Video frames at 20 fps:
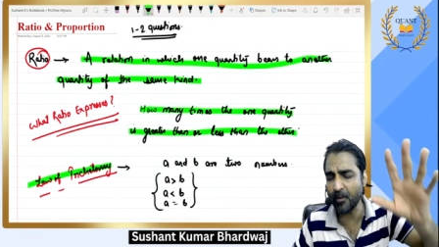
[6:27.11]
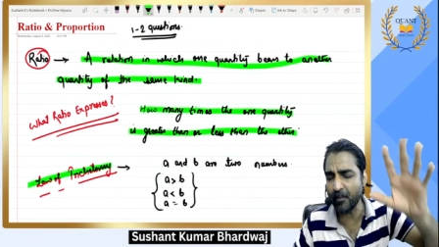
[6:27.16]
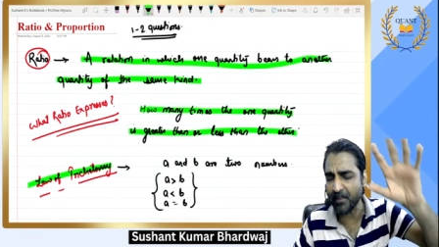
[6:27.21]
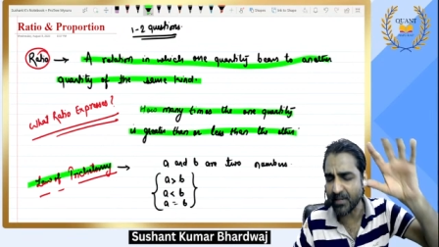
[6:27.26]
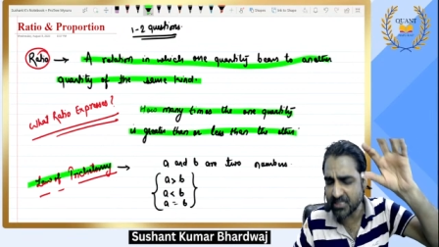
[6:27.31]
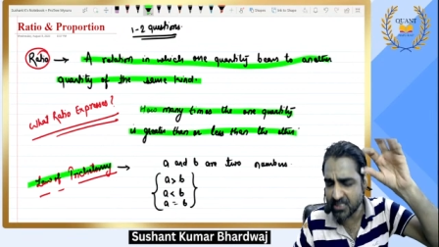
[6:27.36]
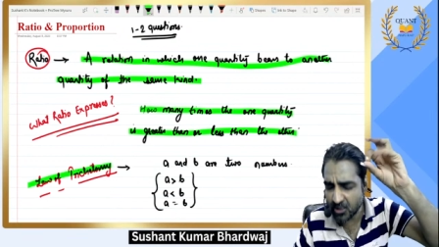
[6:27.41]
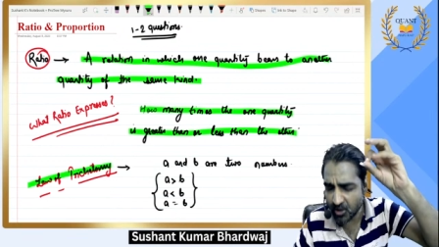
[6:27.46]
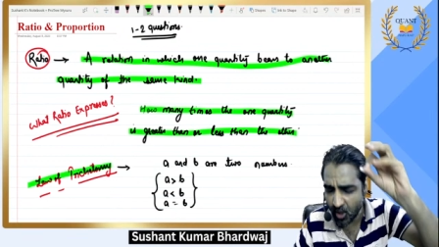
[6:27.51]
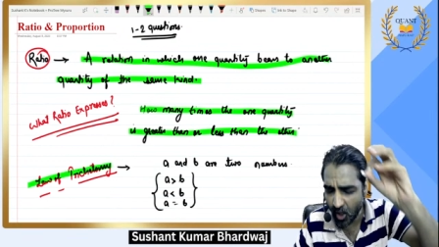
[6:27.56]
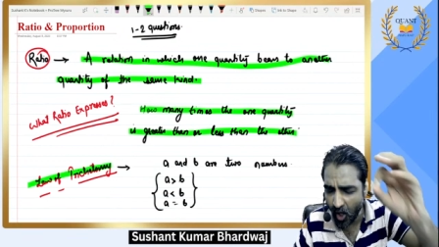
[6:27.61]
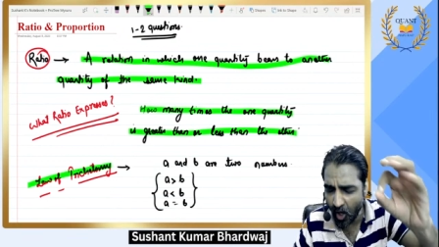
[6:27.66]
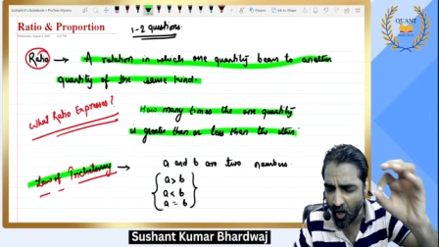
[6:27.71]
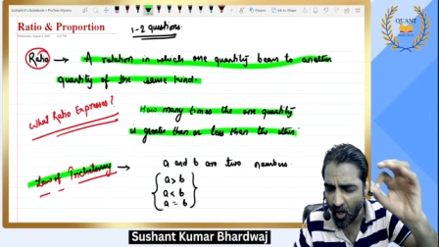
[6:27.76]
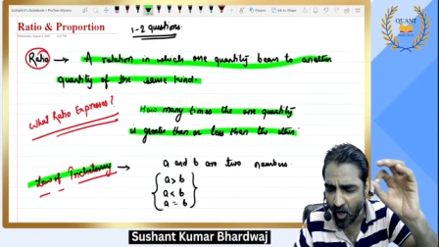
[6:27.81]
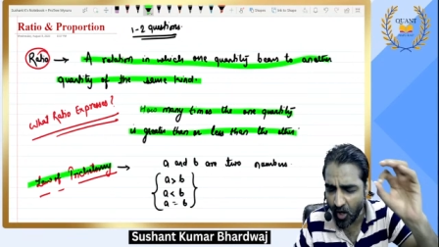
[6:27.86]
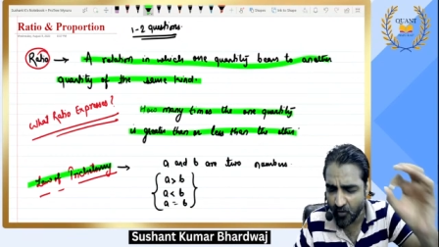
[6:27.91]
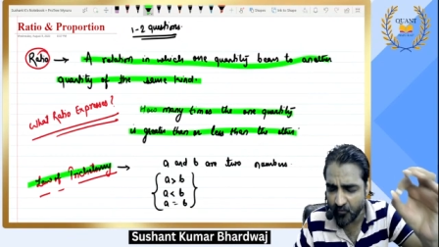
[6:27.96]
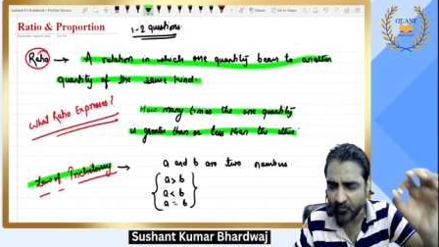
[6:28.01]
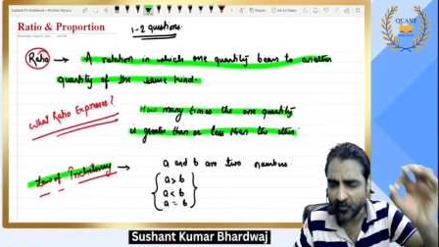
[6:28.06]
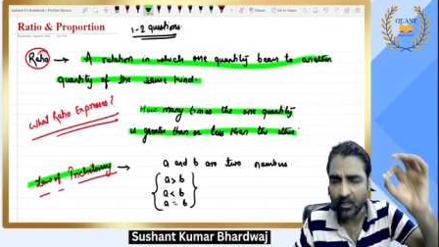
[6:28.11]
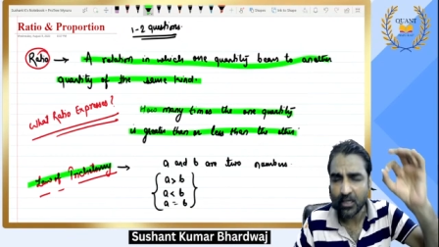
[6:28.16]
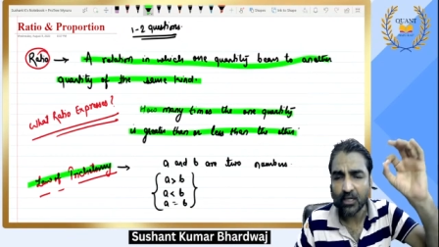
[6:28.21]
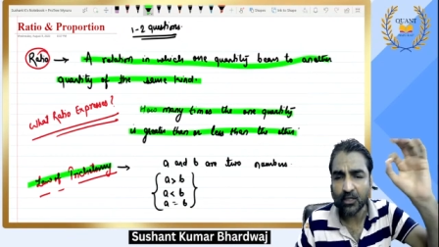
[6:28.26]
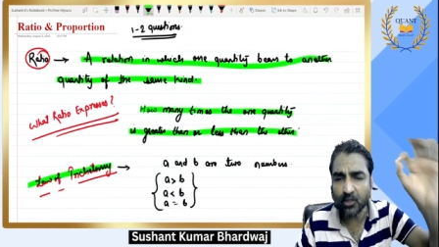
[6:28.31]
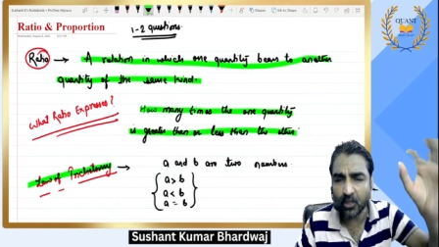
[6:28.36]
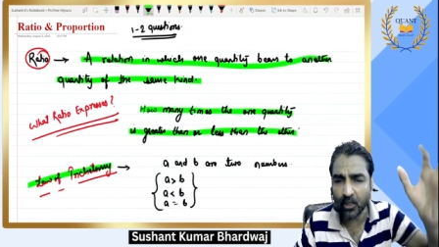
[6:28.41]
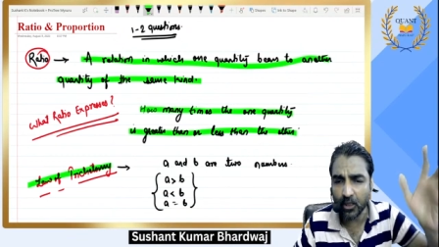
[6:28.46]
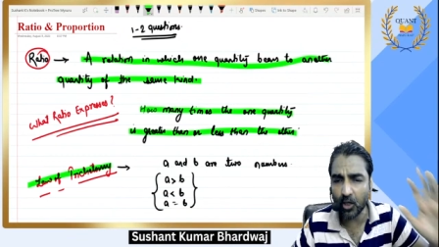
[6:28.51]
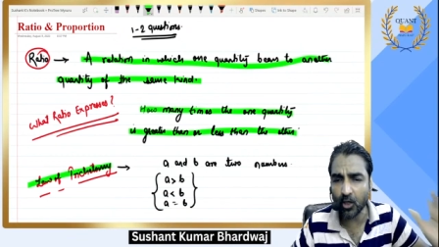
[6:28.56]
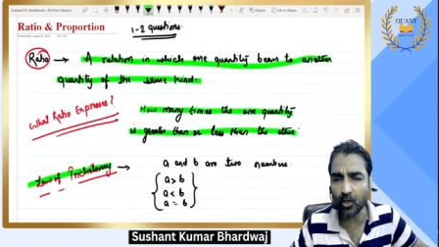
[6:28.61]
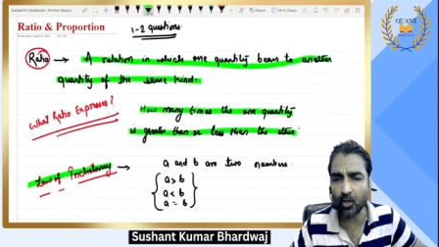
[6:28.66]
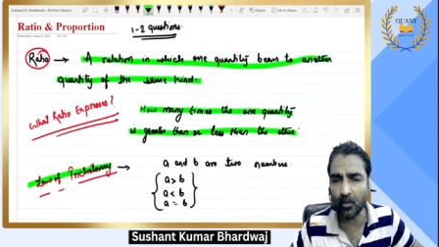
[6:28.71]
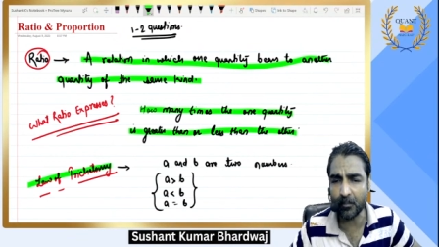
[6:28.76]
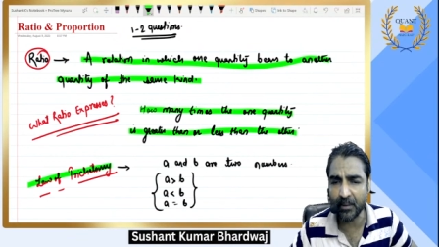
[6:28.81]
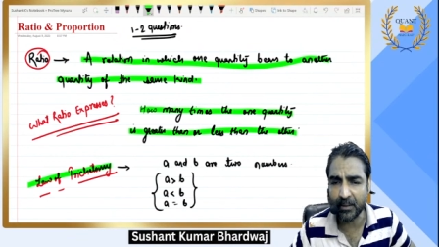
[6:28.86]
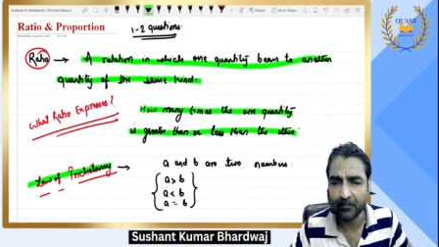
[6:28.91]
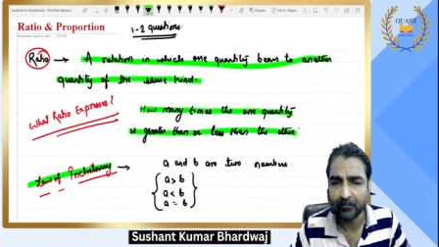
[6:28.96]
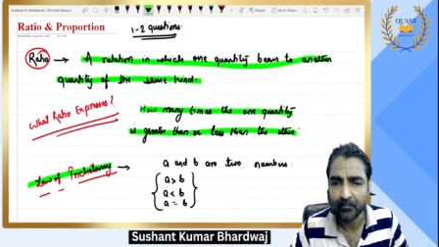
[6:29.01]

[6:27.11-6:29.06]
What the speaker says: means law of trichotomy.